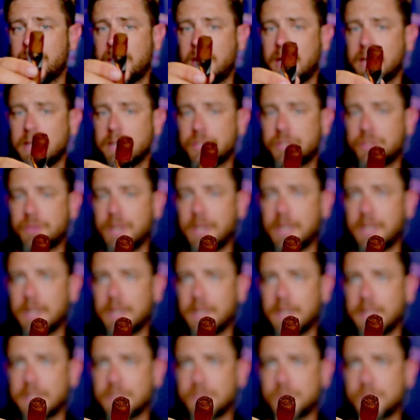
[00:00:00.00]
my straight
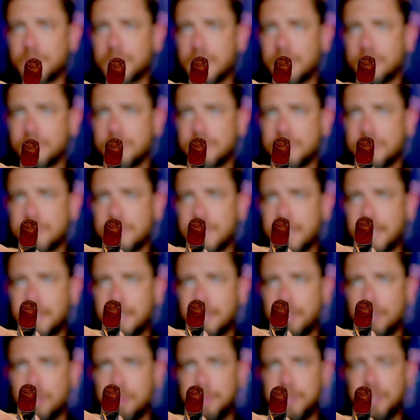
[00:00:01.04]
cut, as you saw just a second
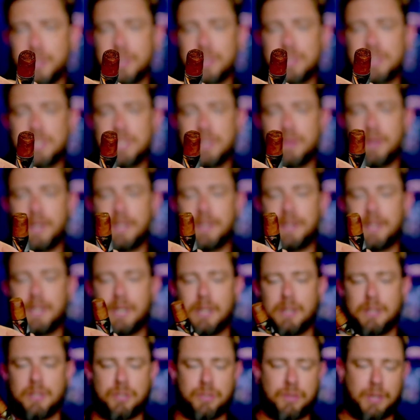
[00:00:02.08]
ago, but you can see right
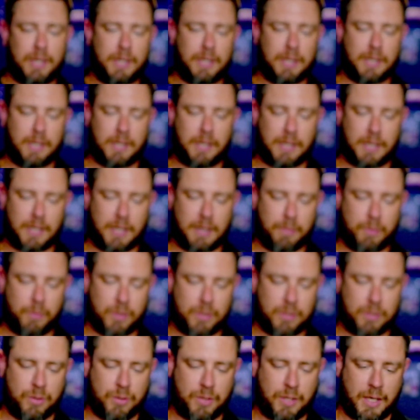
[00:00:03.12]
there the straight cut. I'm
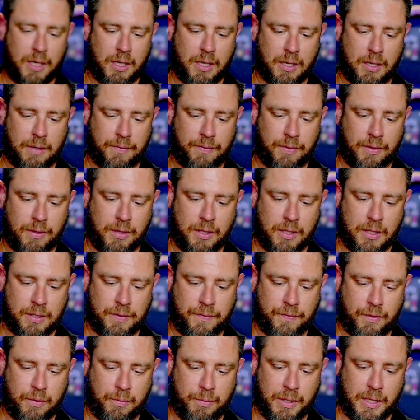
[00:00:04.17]
going to take off this
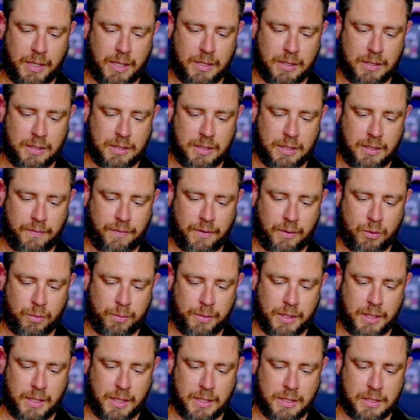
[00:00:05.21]
footband and see if it will
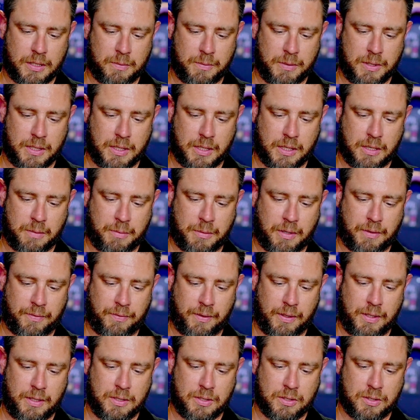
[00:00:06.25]
be nice to me and come off
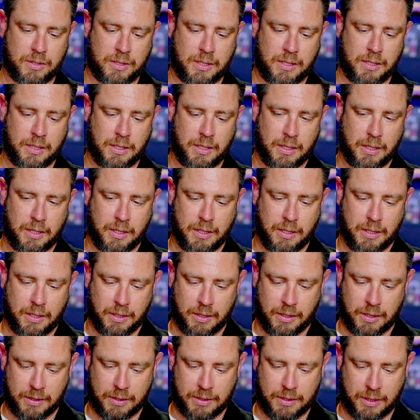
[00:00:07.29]
easily.
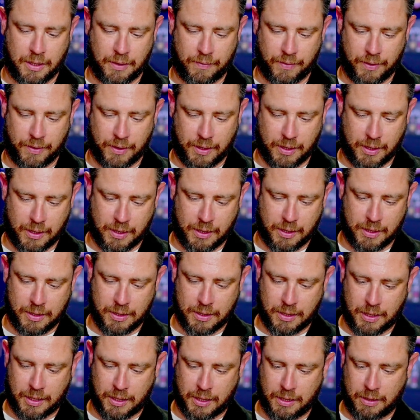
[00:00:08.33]
Let's see if it
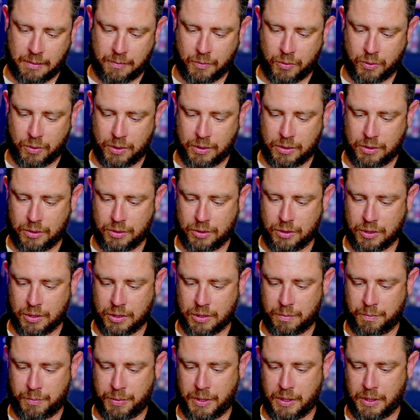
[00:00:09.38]
does. I am going to
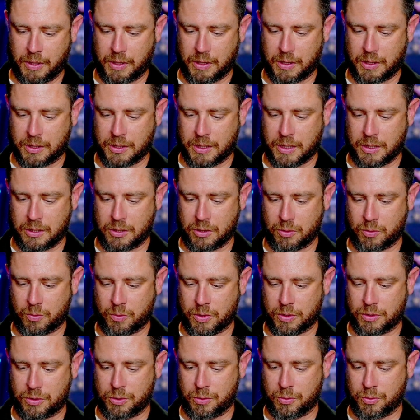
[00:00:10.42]
just peel it because I don't
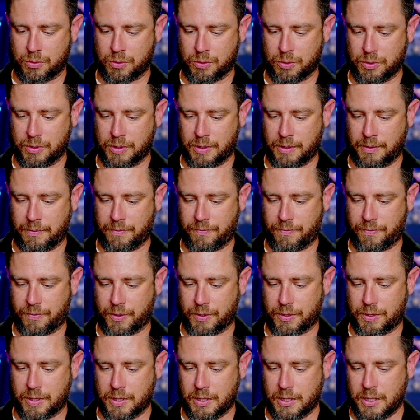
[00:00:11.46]
want to ruin the
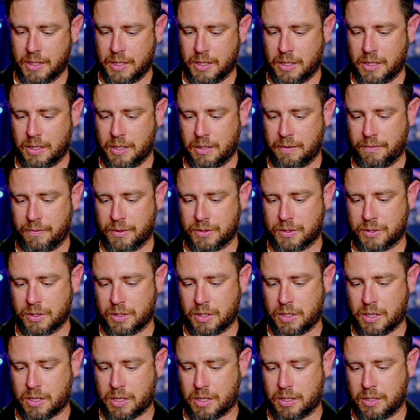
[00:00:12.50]
foot of the
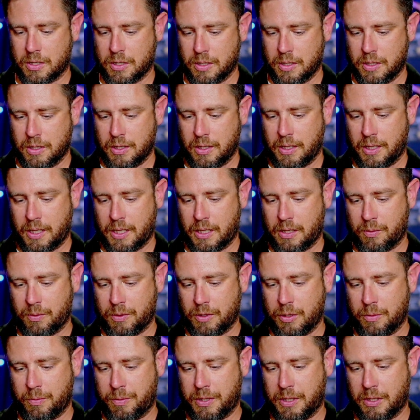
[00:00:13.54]
cigar. And
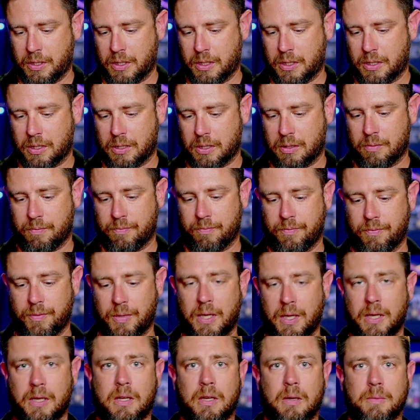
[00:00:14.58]
when you peel it,
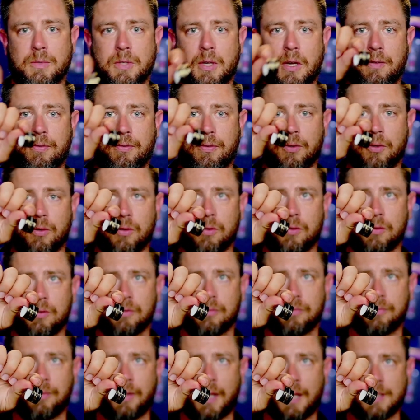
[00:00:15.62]
it comes off
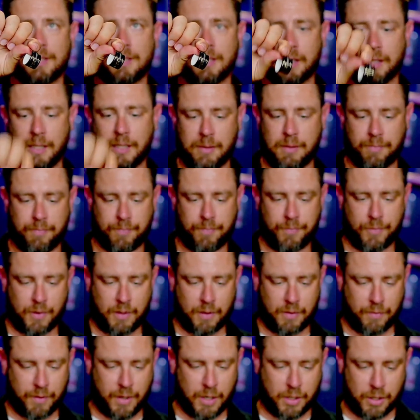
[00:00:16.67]
nice and clean.
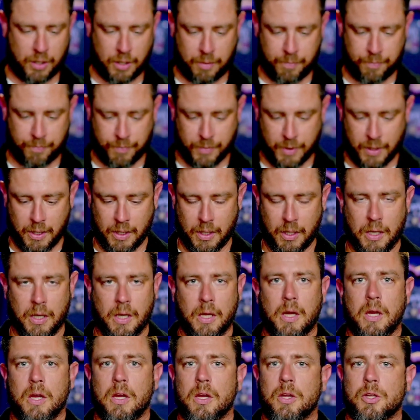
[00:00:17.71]
Very good.
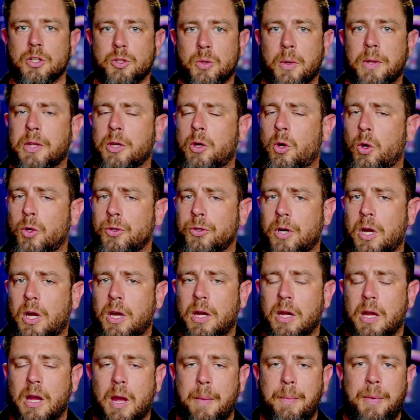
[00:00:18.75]
So on the cold draw,
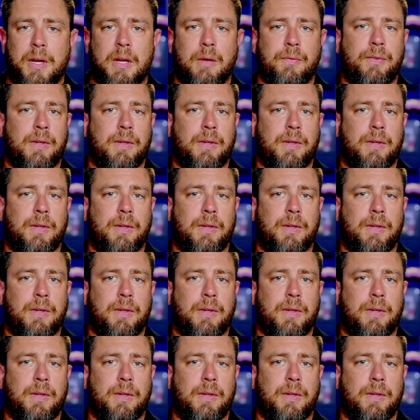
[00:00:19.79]
I pick up